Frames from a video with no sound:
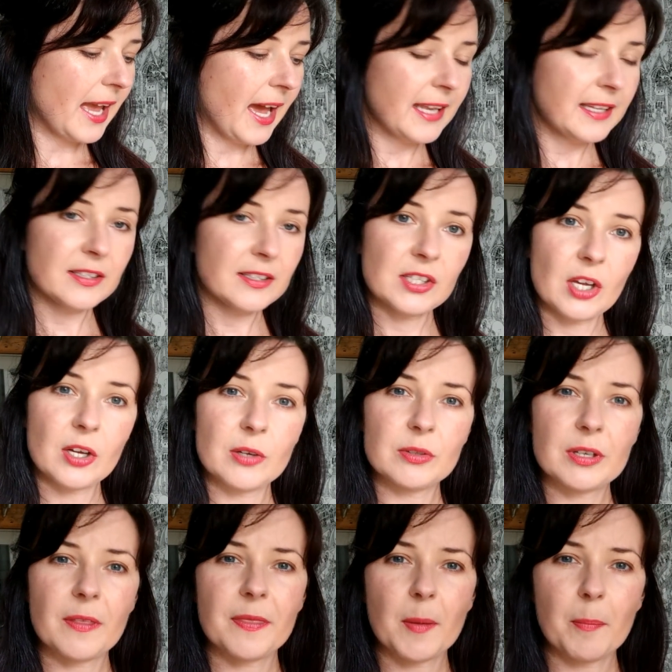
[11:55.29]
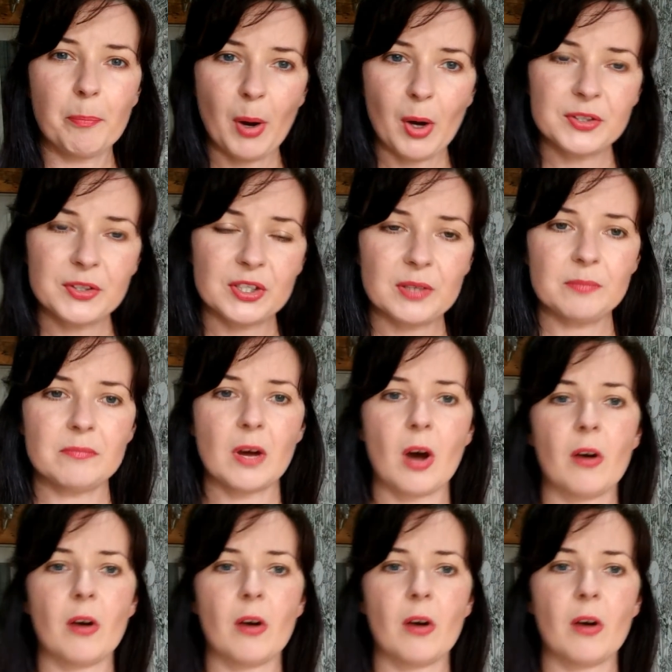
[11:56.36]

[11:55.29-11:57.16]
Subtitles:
hand sewed the bottom